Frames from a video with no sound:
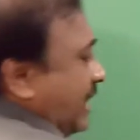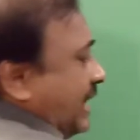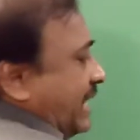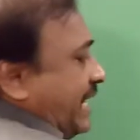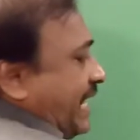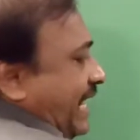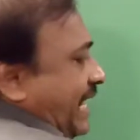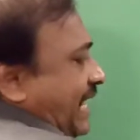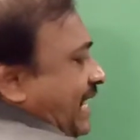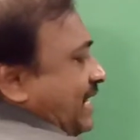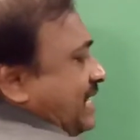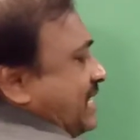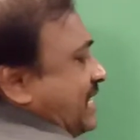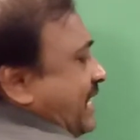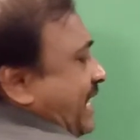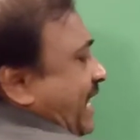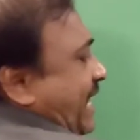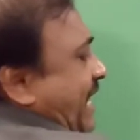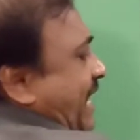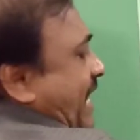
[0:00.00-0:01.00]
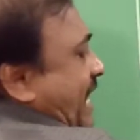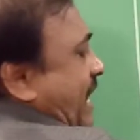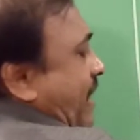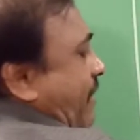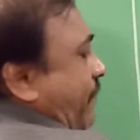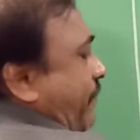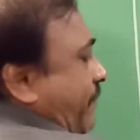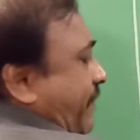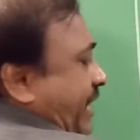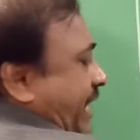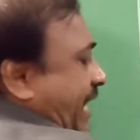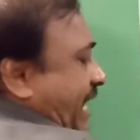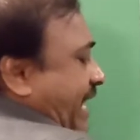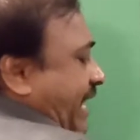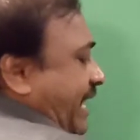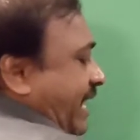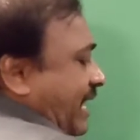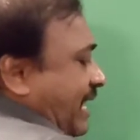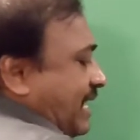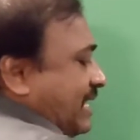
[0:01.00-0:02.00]

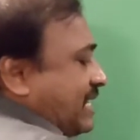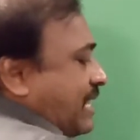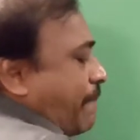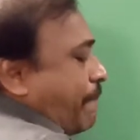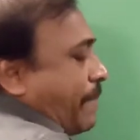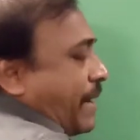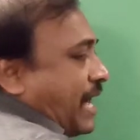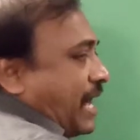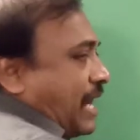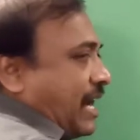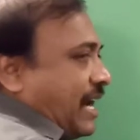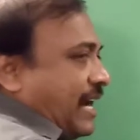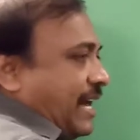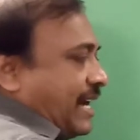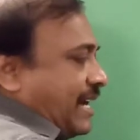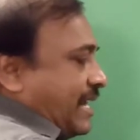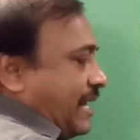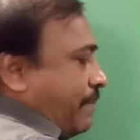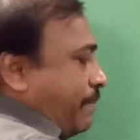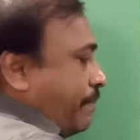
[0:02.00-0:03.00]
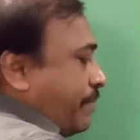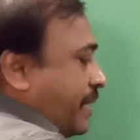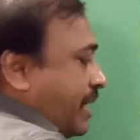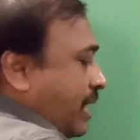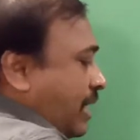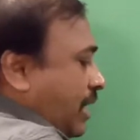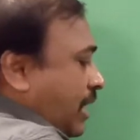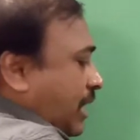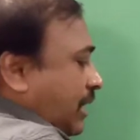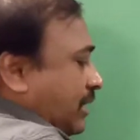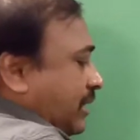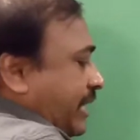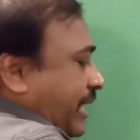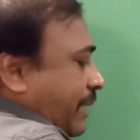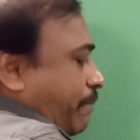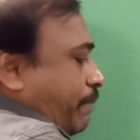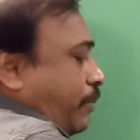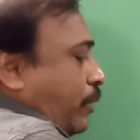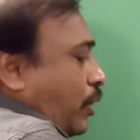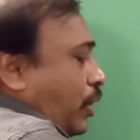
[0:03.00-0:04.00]
DCFE is a parallelogram.
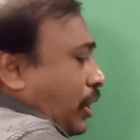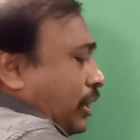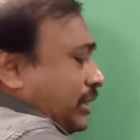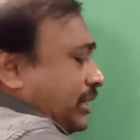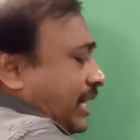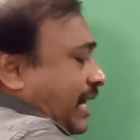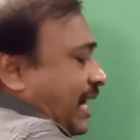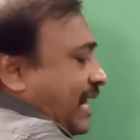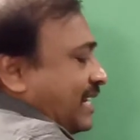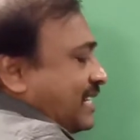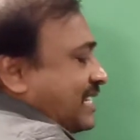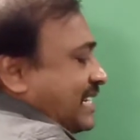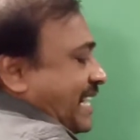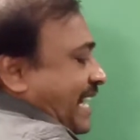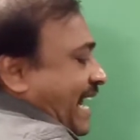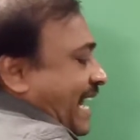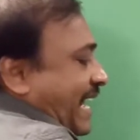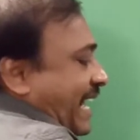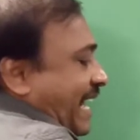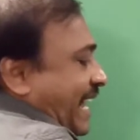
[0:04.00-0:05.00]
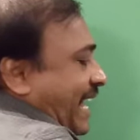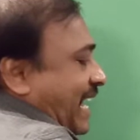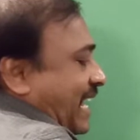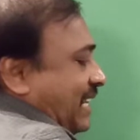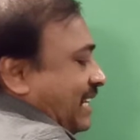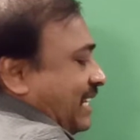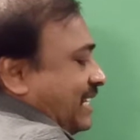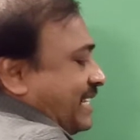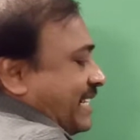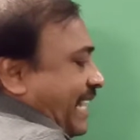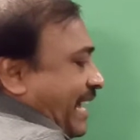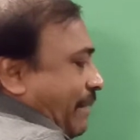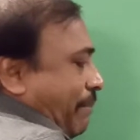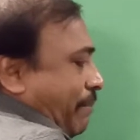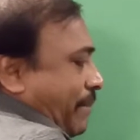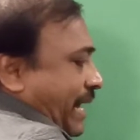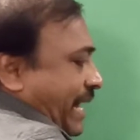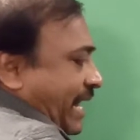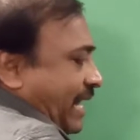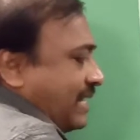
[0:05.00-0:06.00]
They both are standing on the same
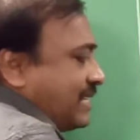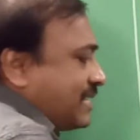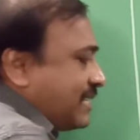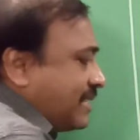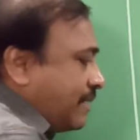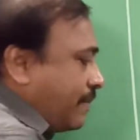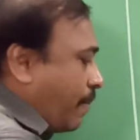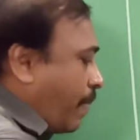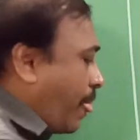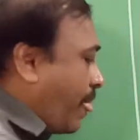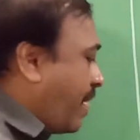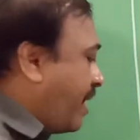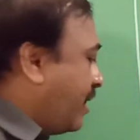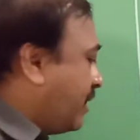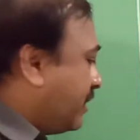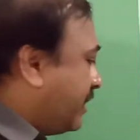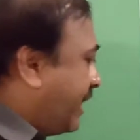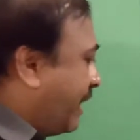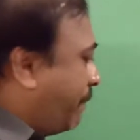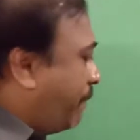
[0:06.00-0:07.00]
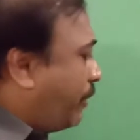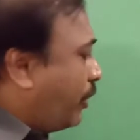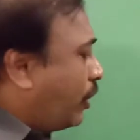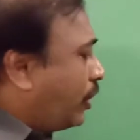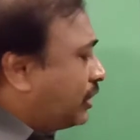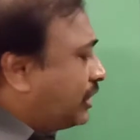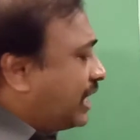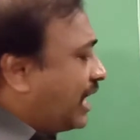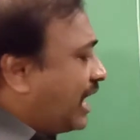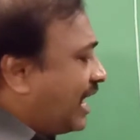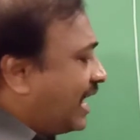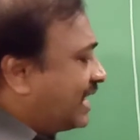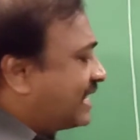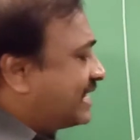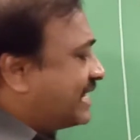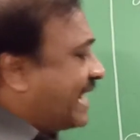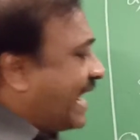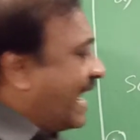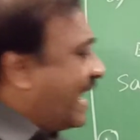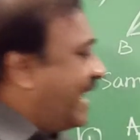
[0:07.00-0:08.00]
base. They both are
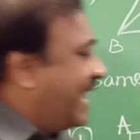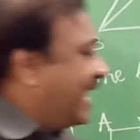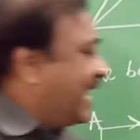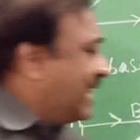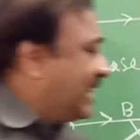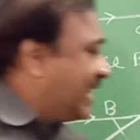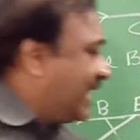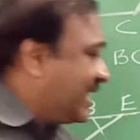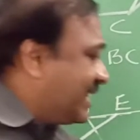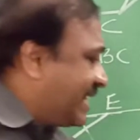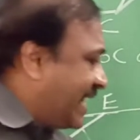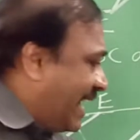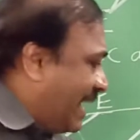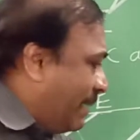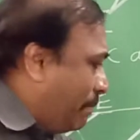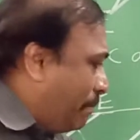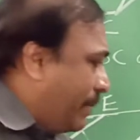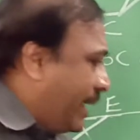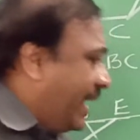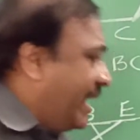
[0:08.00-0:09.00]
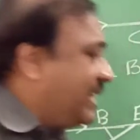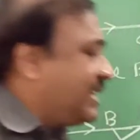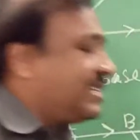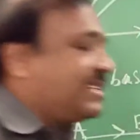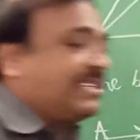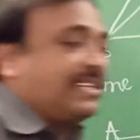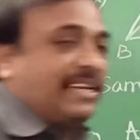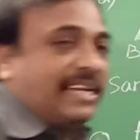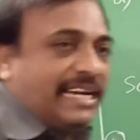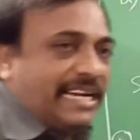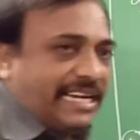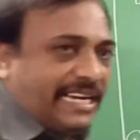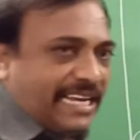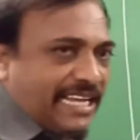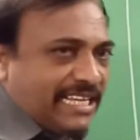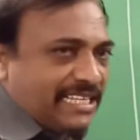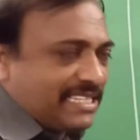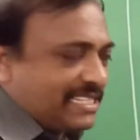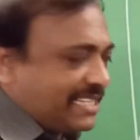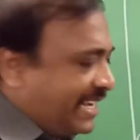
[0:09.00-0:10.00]
standing on the same base
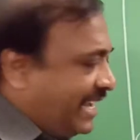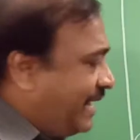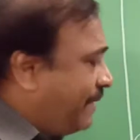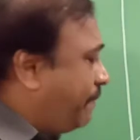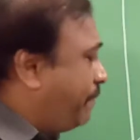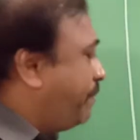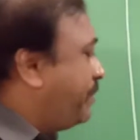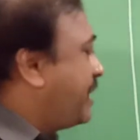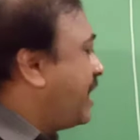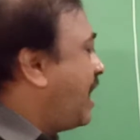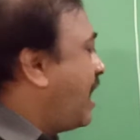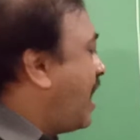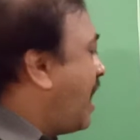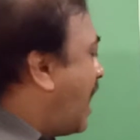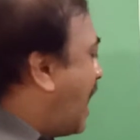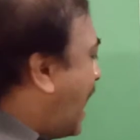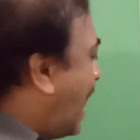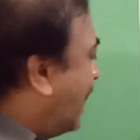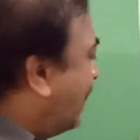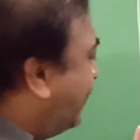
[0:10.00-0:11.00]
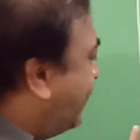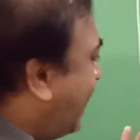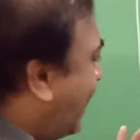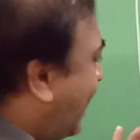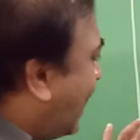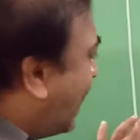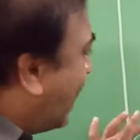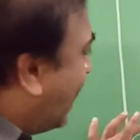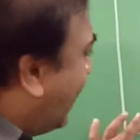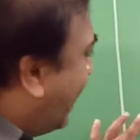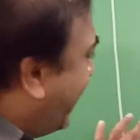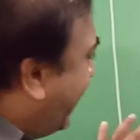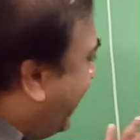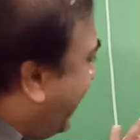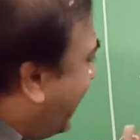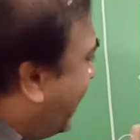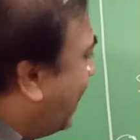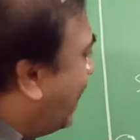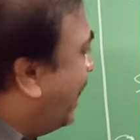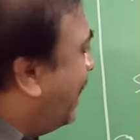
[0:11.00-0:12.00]
DC and they are
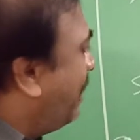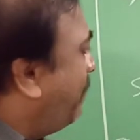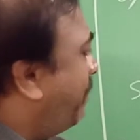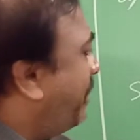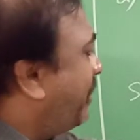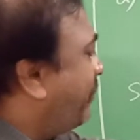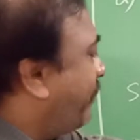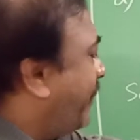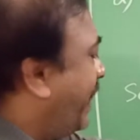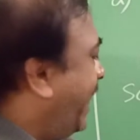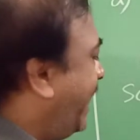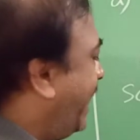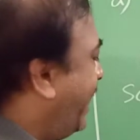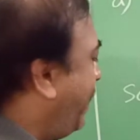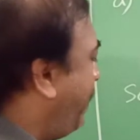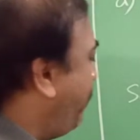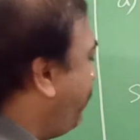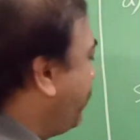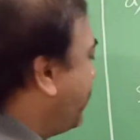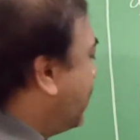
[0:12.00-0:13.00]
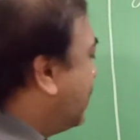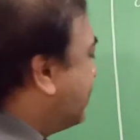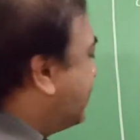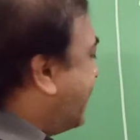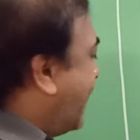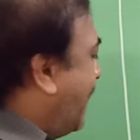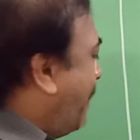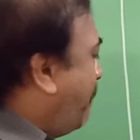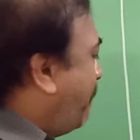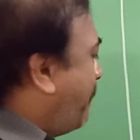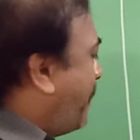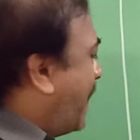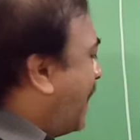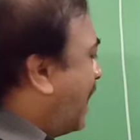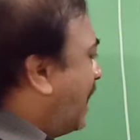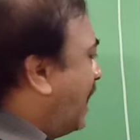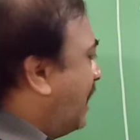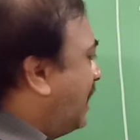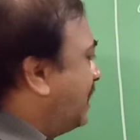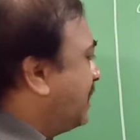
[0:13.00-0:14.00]
lying in between same
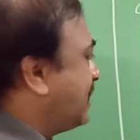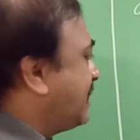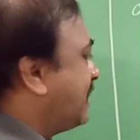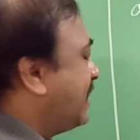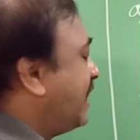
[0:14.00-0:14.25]
parallels